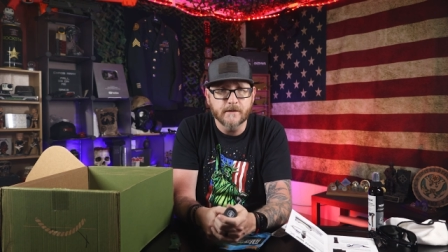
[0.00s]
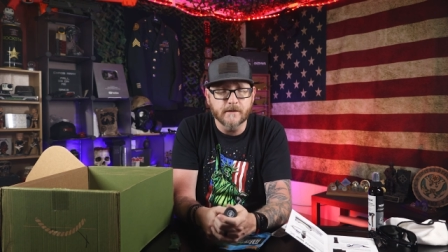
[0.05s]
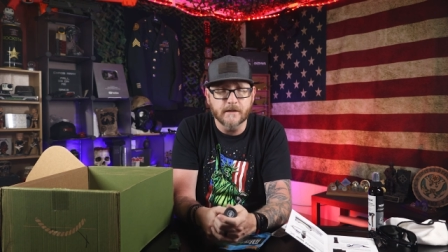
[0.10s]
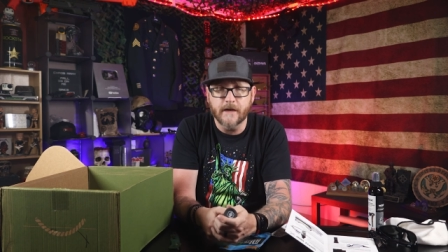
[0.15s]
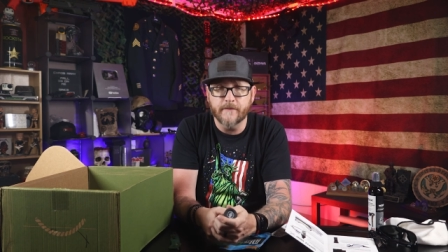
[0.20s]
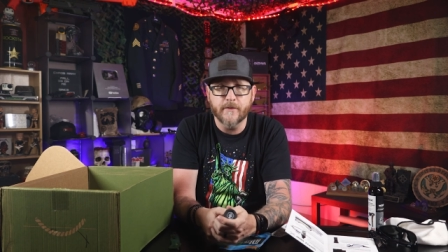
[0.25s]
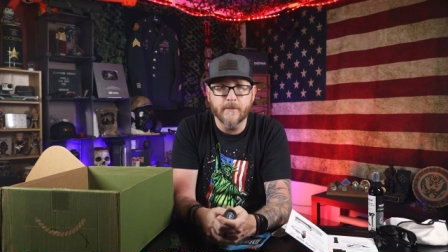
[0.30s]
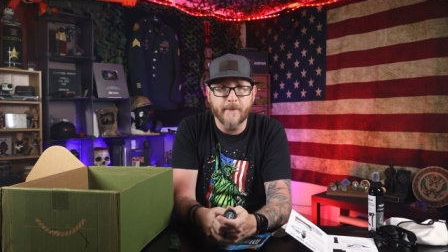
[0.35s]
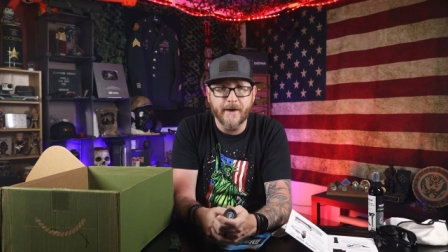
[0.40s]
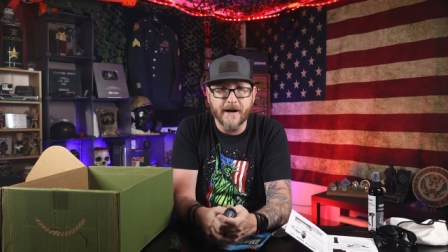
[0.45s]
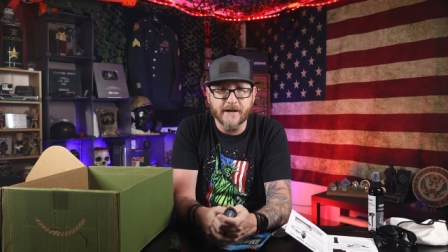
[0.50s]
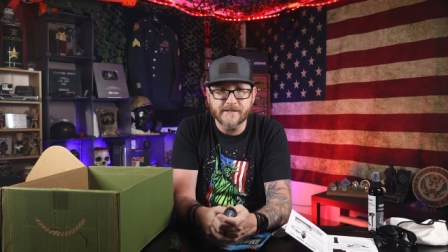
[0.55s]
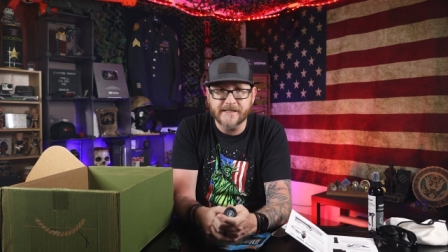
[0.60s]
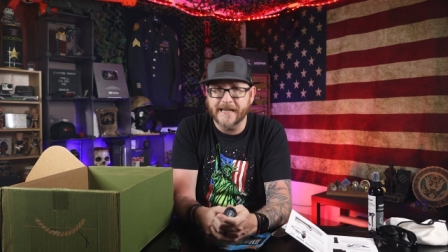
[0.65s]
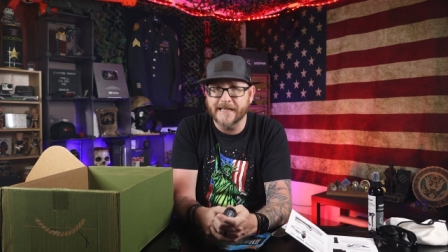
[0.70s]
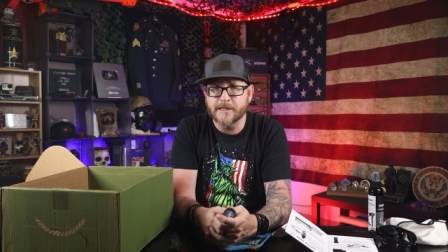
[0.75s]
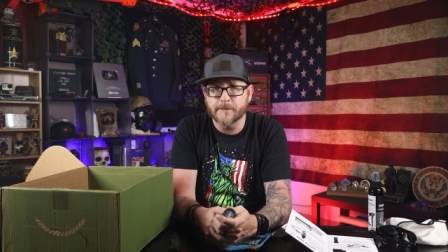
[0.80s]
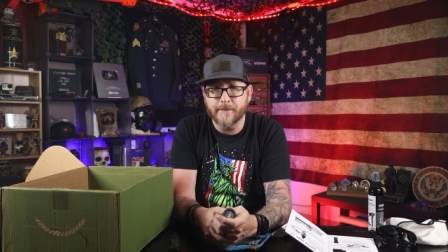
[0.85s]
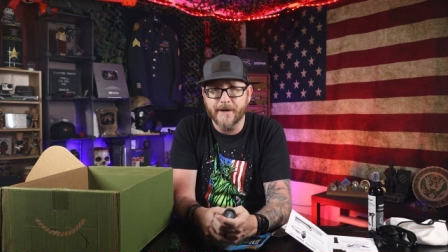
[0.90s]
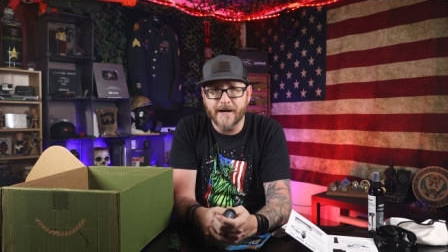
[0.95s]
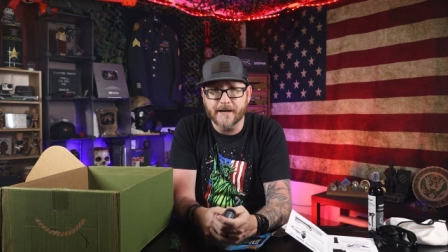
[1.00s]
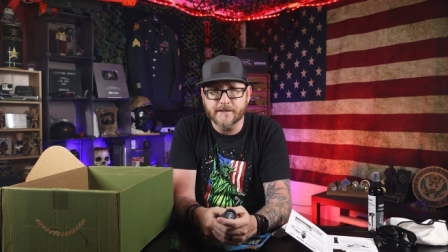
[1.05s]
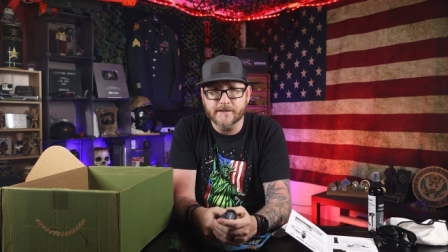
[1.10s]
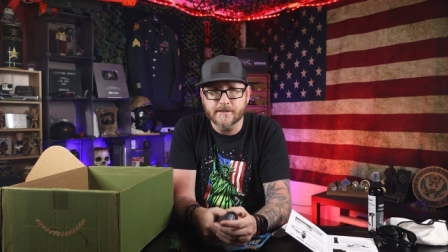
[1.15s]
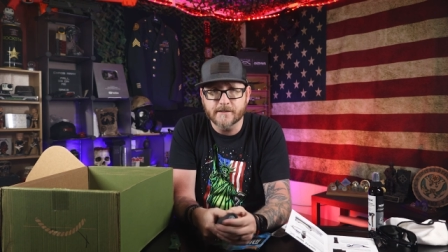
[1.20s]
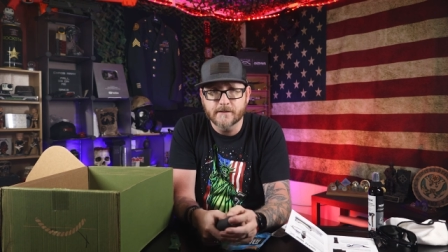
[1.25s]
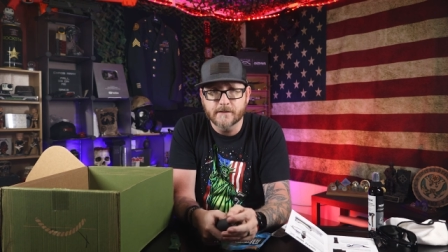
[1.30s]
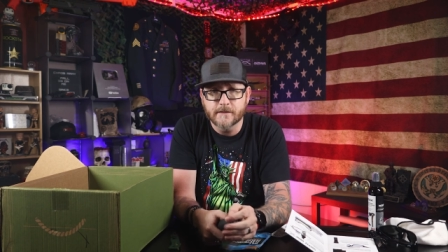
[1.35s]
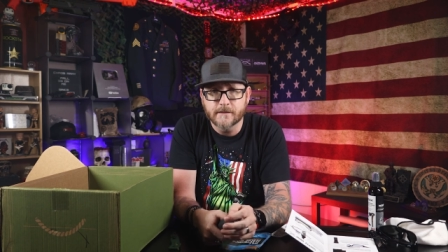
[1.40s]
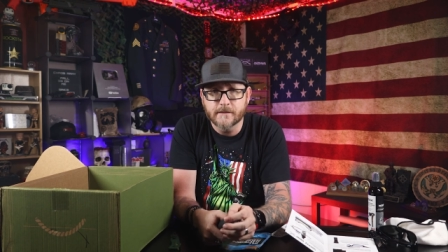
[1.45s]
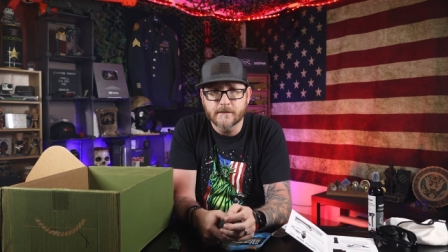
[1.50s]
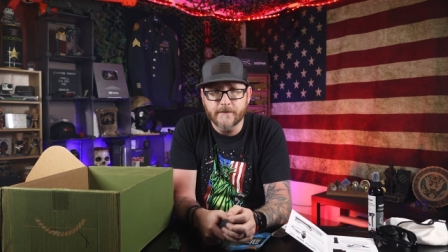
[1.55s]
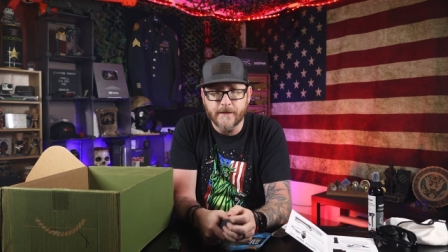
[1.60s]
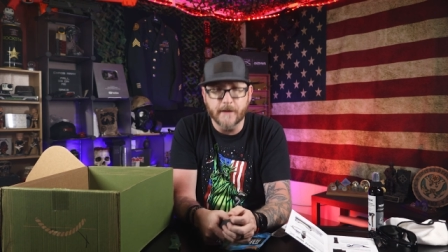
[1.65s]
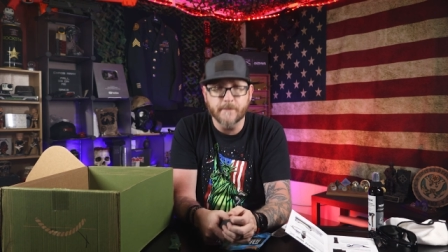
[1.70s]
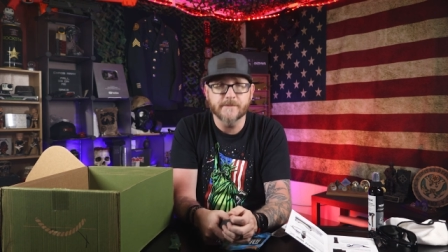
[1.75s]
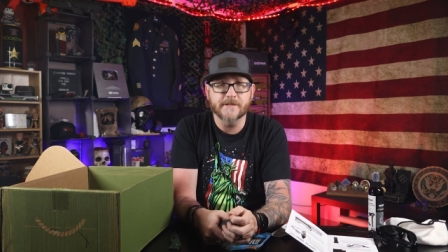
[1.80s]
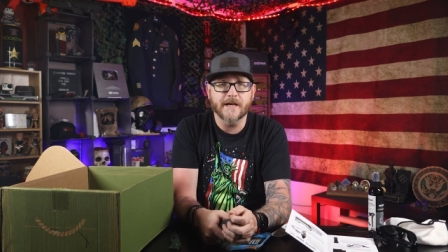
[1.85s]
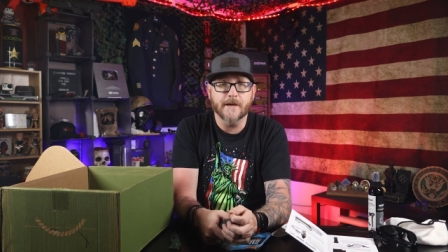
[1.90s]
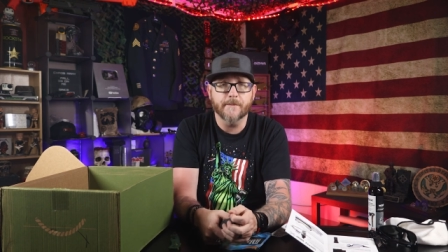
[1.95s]
Love the box, hate the box,
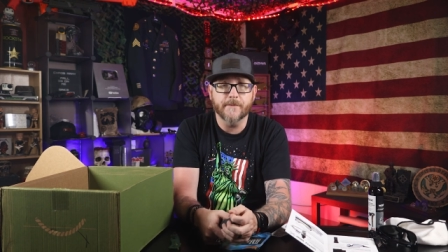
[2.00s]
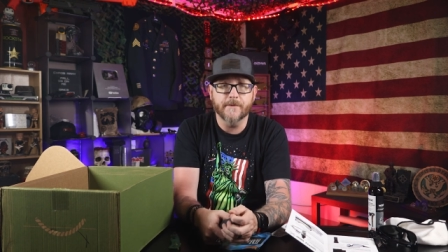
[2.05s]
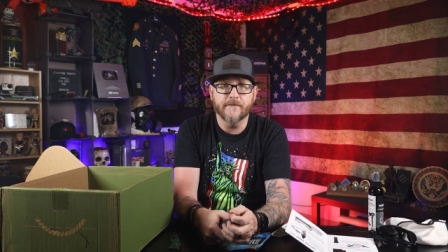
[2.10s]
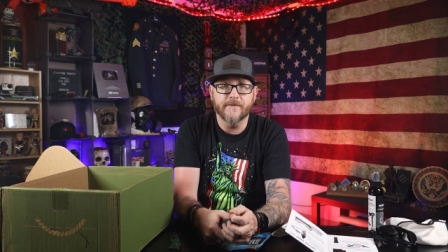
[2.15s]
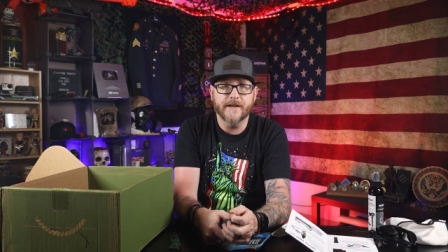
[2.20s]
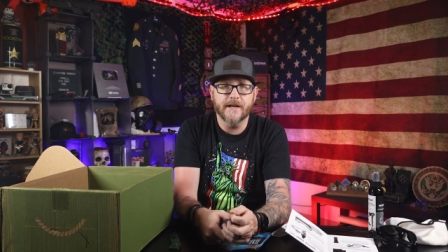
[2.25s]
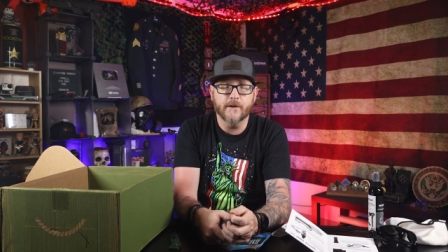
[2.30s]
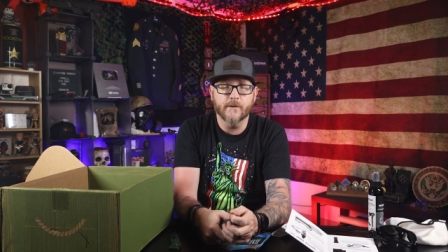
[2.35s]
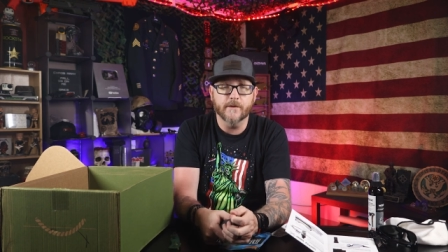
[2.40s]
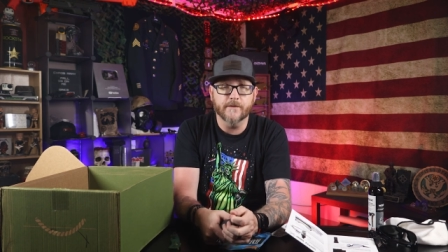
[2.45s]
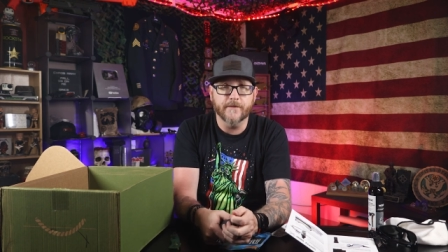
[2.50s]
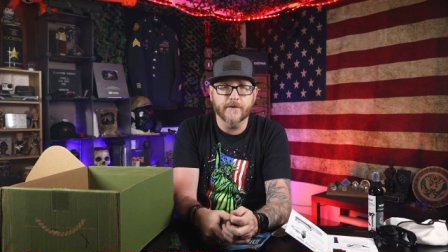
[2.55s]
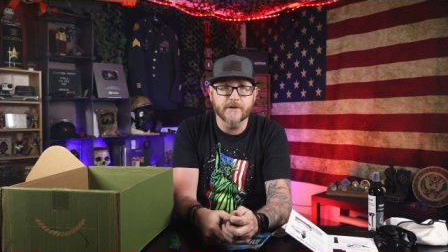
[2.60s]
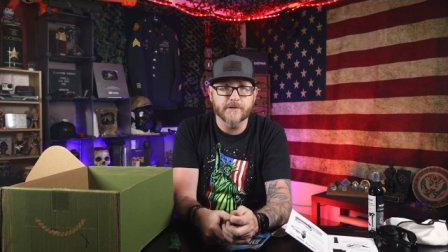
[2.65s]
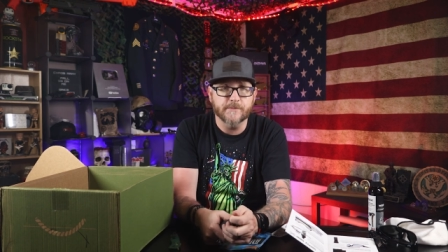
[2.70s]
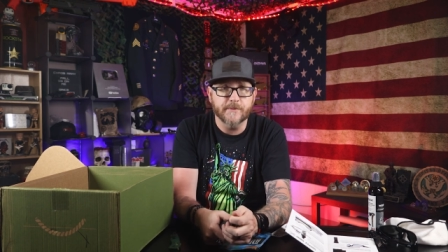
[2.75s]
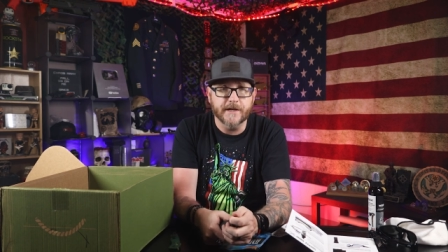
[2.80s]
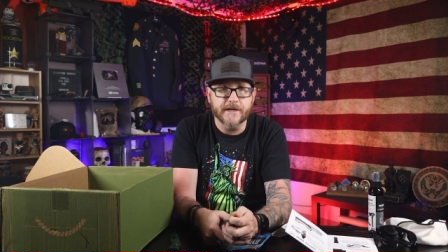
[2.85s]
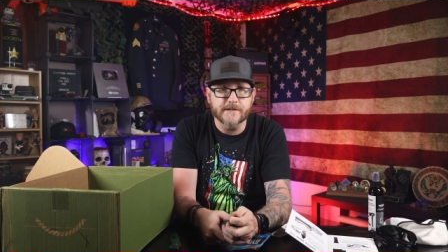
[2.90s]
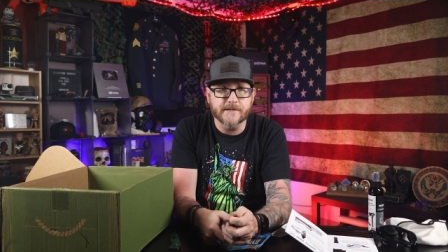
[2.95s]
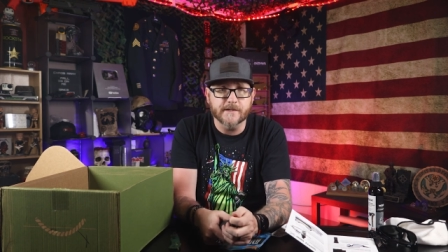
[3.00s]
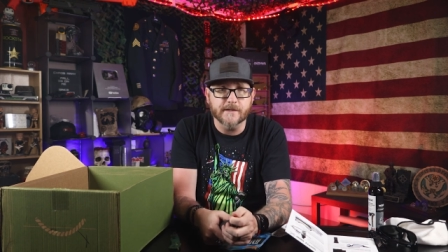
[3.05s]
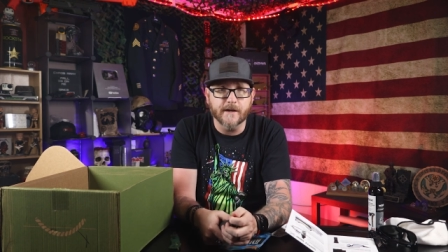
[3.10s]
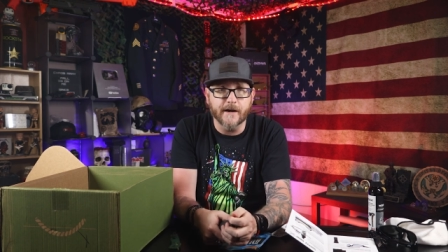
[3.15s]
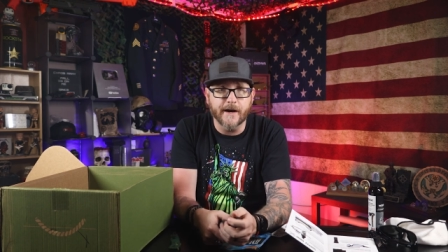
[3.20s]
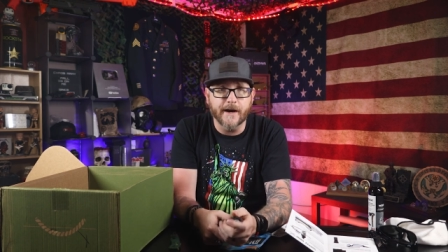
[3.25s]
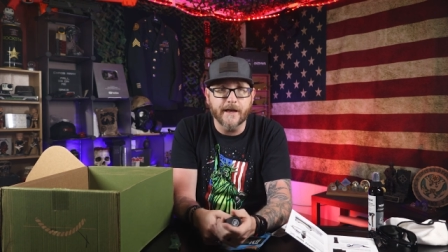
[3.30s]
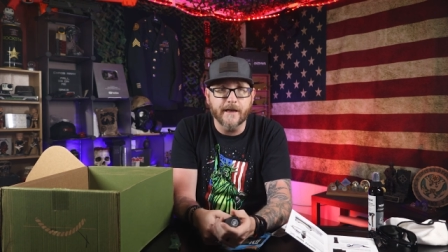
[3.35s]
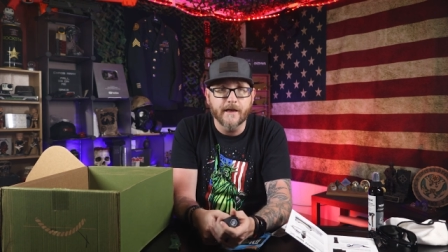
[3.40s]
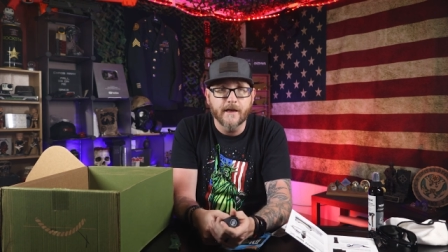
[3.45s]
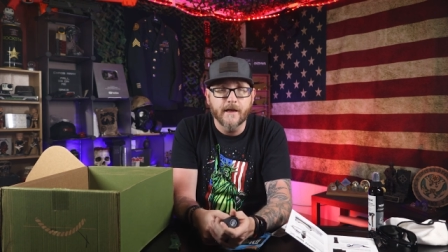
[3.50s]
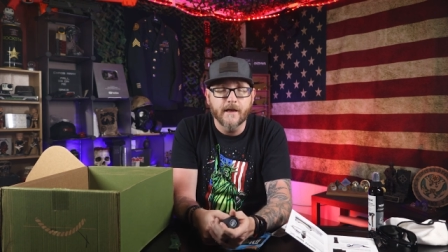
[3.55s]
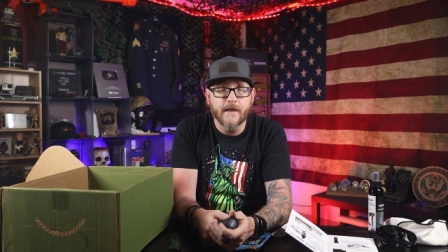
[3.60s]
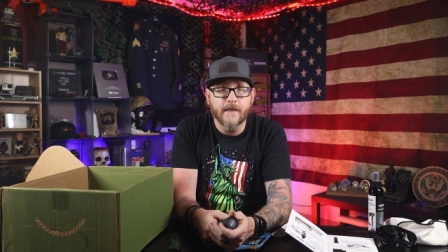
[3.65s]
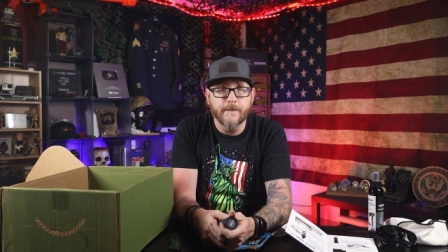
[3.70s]
thumbs up the video in the first place, all right?